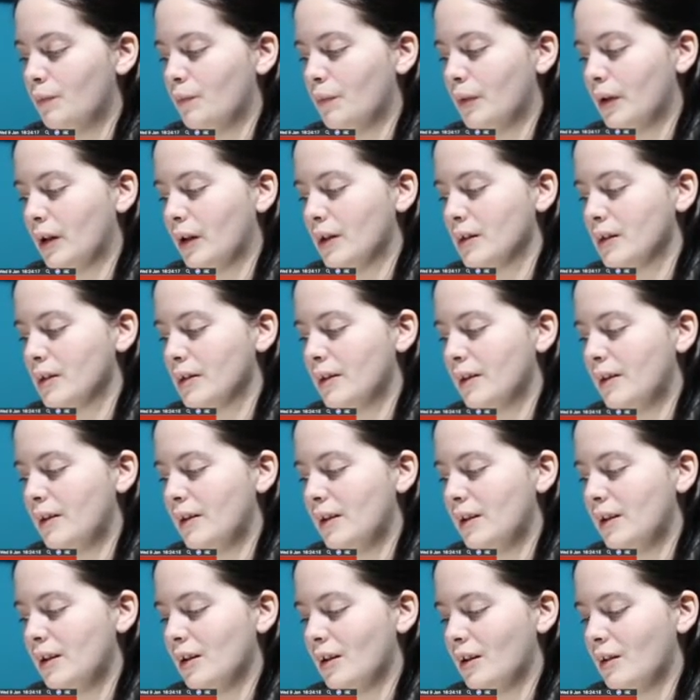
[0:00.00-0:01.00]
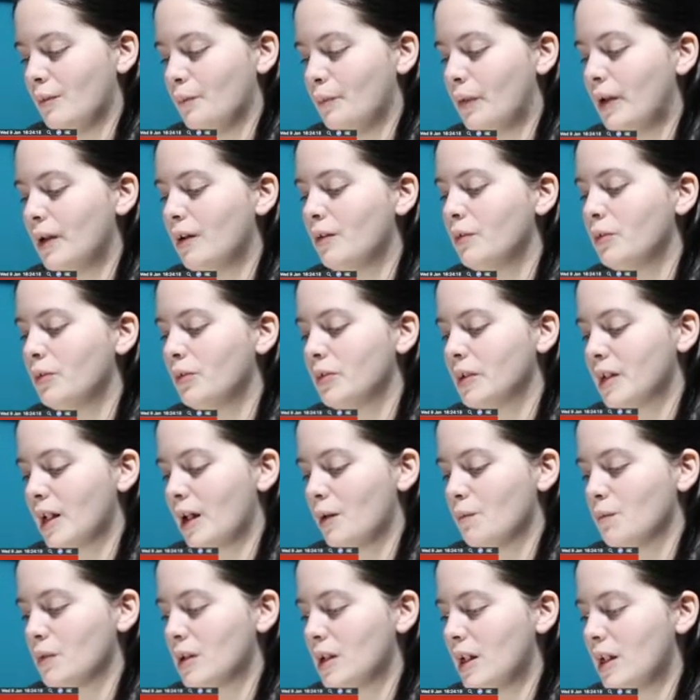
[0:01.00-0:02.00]
but the unbearable
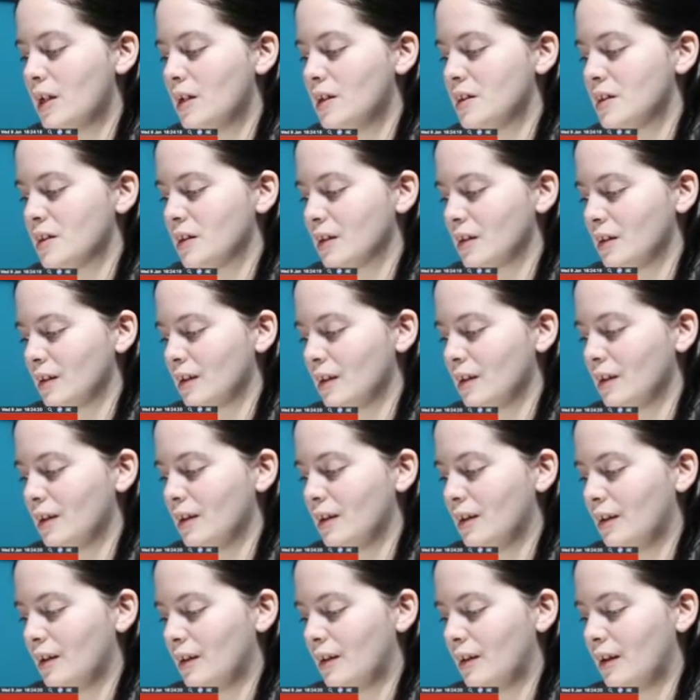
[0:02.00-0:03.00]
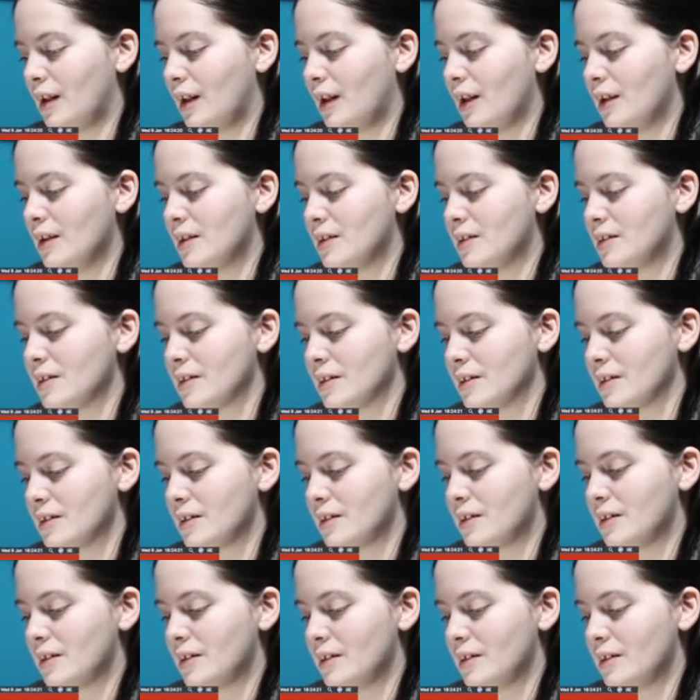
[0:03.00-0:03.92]
temptation, that just,